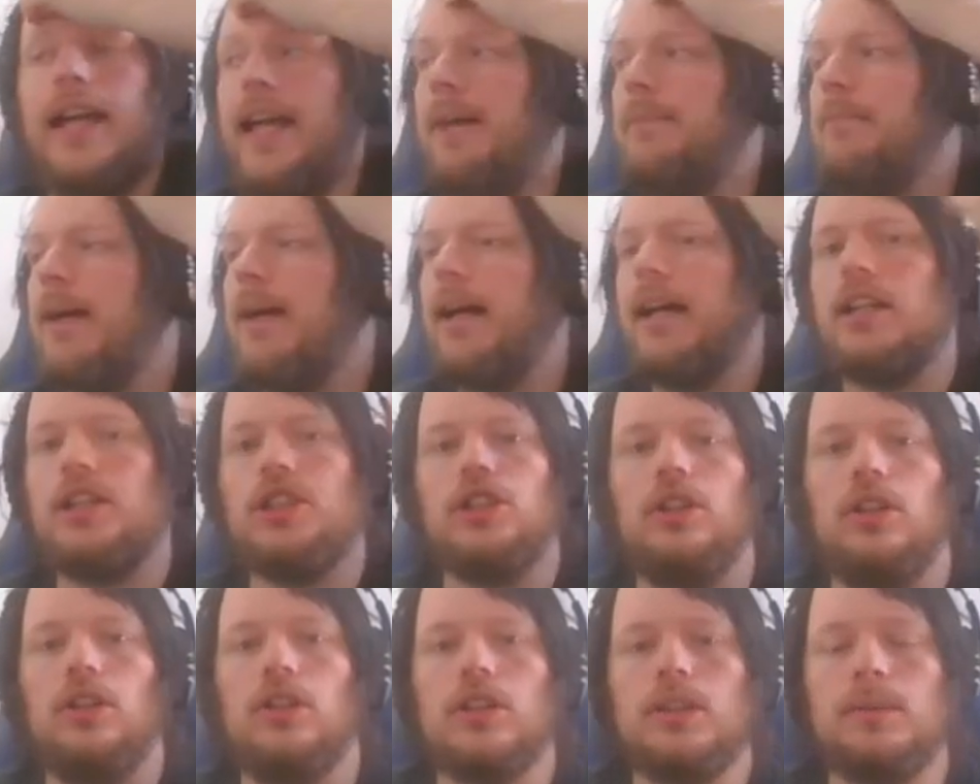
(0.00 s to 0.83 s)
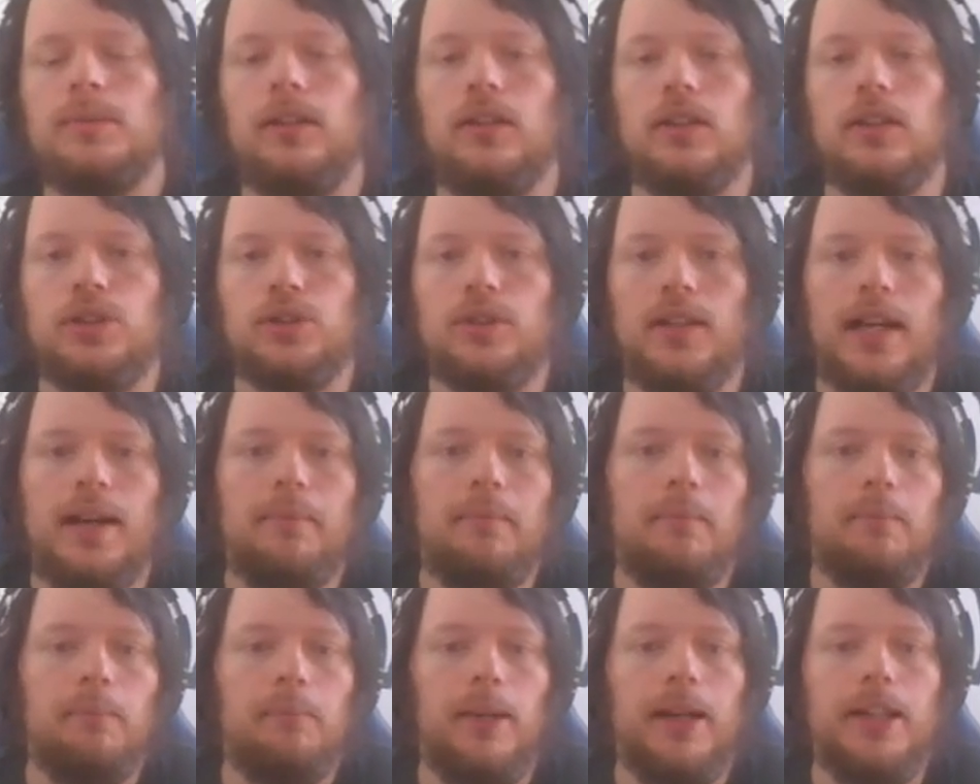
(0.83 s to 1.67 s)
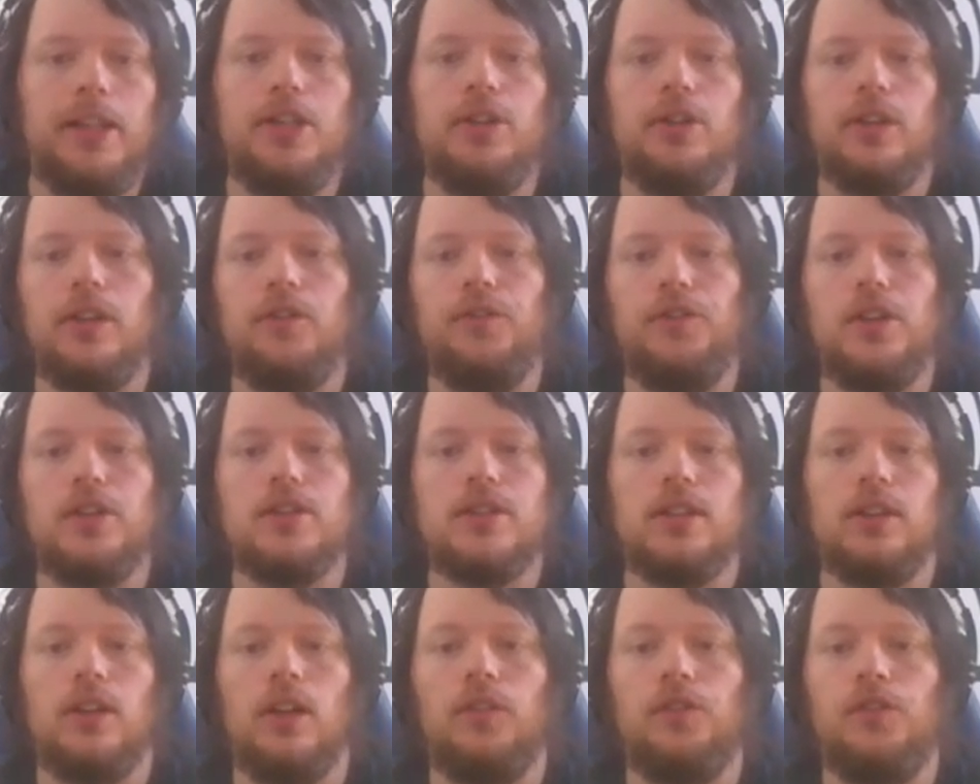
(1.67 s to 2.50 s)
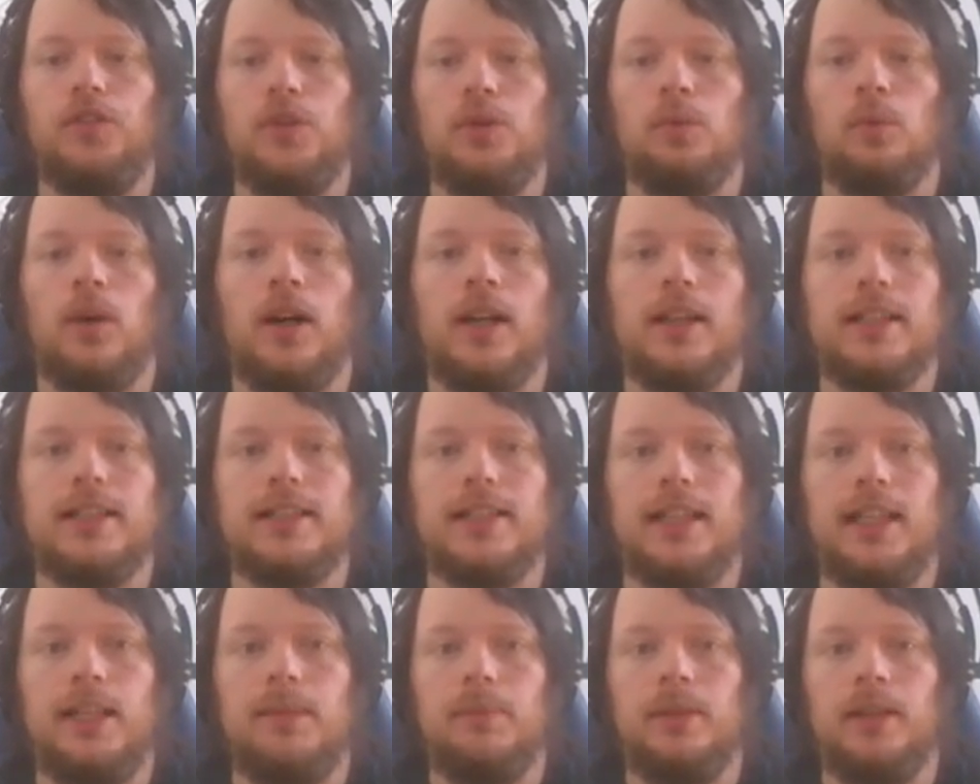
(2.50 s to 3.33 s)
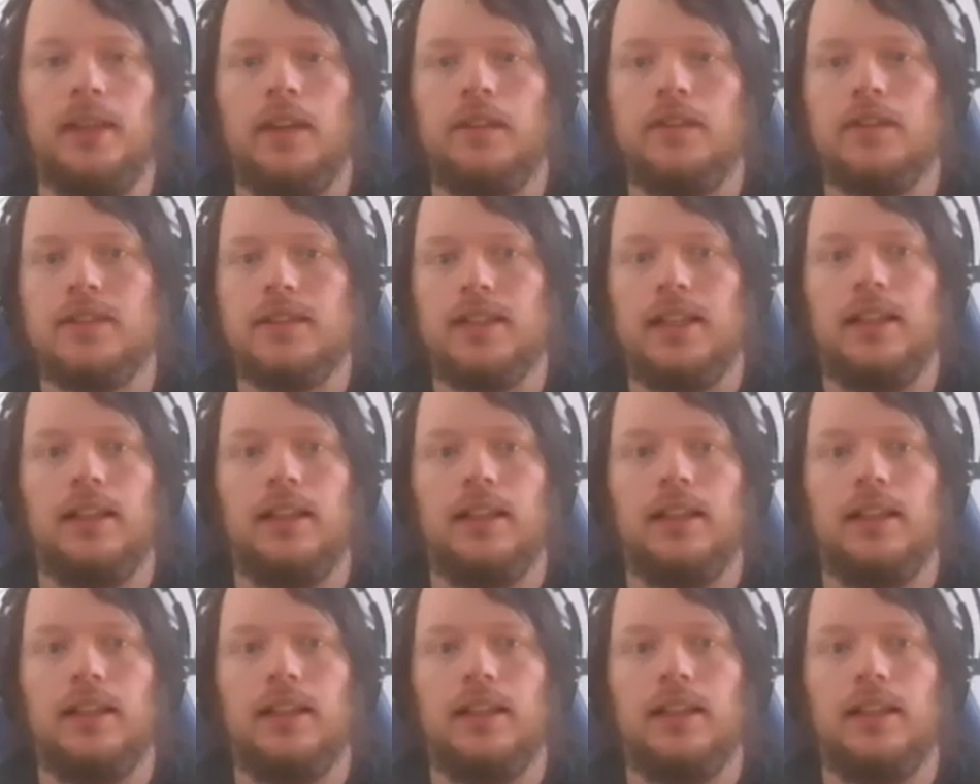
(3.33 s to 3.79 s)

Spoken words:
back a Shaddoll spell or trap. But you can fuse it off if you wanted to keep another